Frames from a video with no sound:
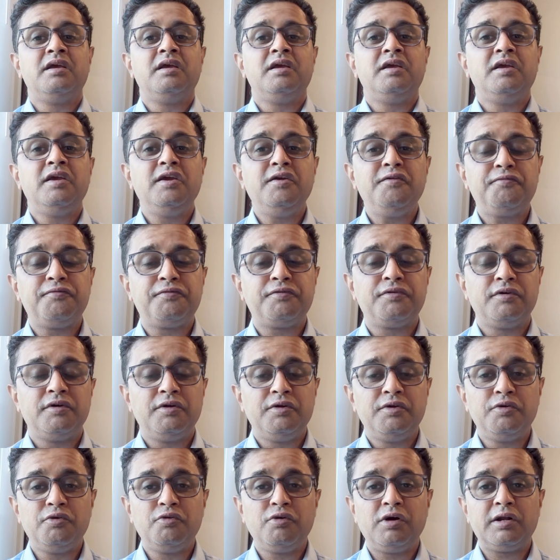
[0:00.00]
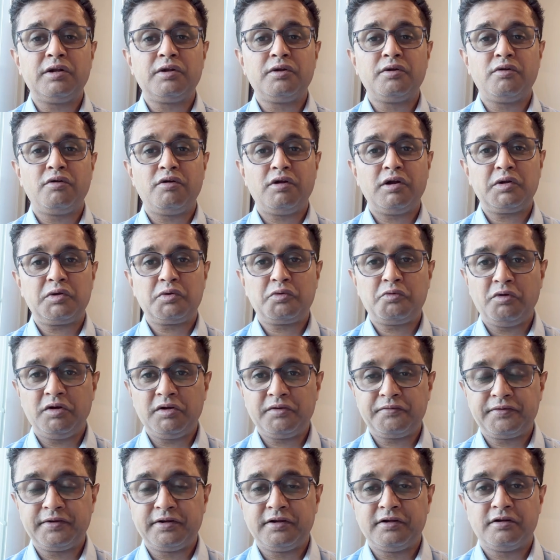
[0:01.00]
if you are not
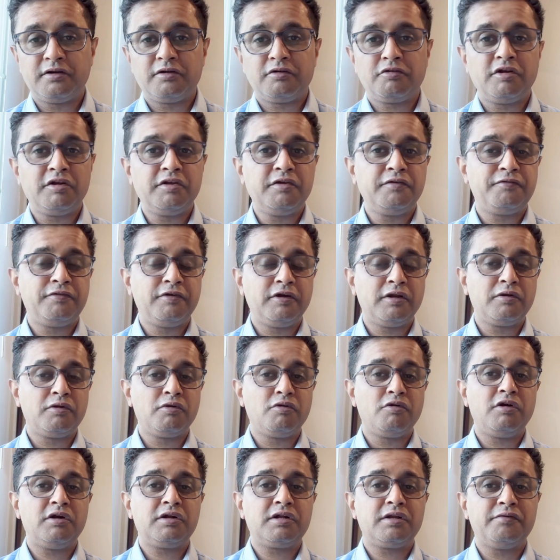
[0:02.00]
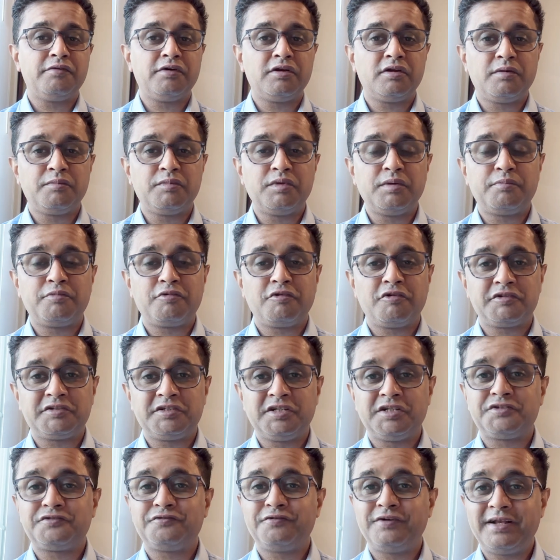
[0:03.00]
confident, or if you are not aware of the
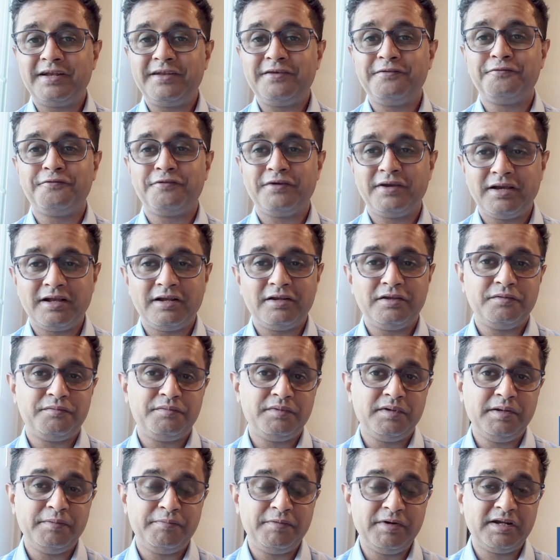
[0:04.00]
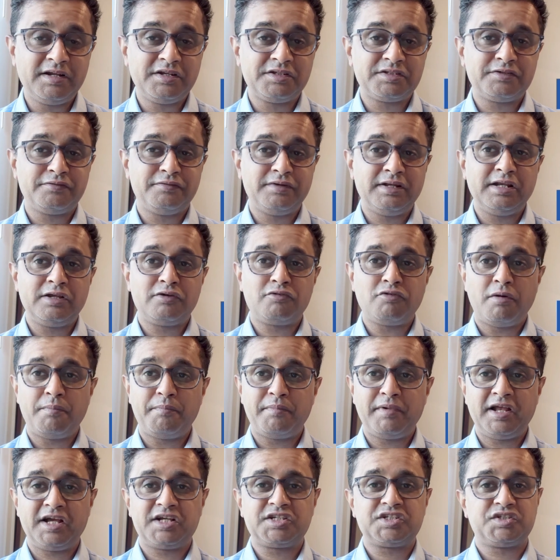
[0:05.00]
process very well, if it is a very
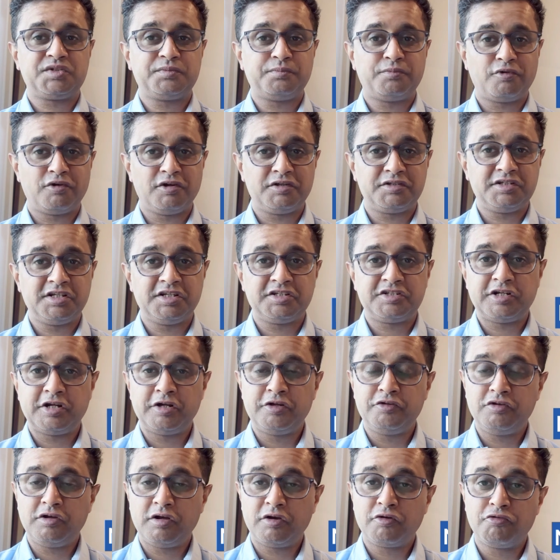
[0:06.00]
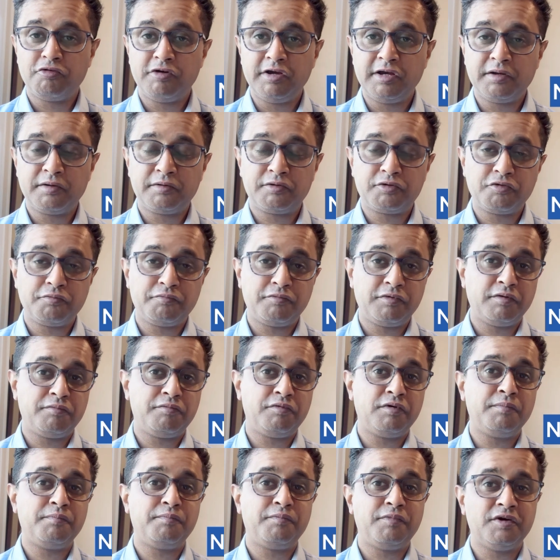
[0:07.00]
complex process and you are going to
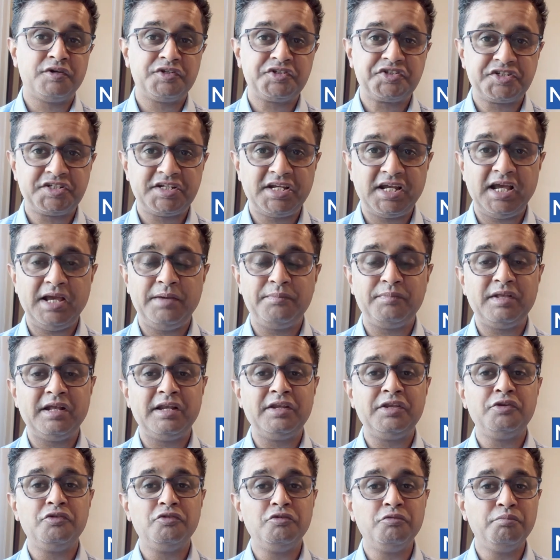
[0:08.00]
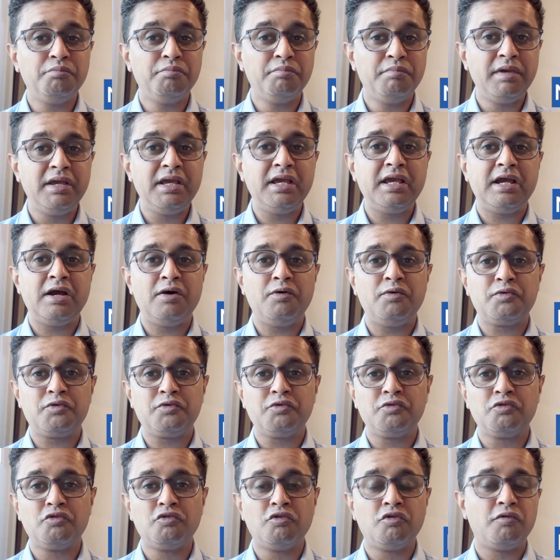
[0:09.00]
perform first time, then you may have
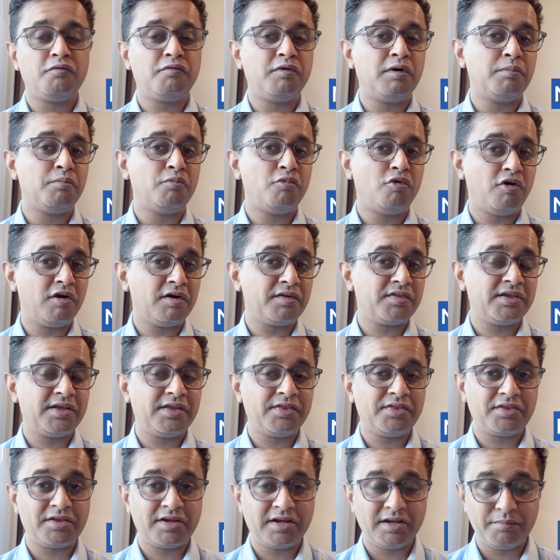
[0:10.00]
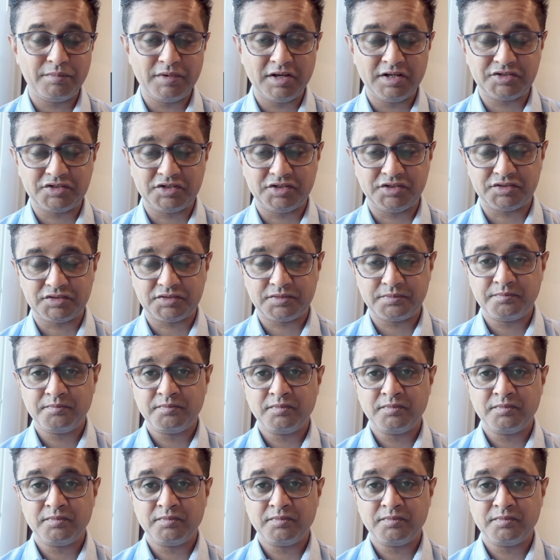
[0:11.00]
to go for more than three batches.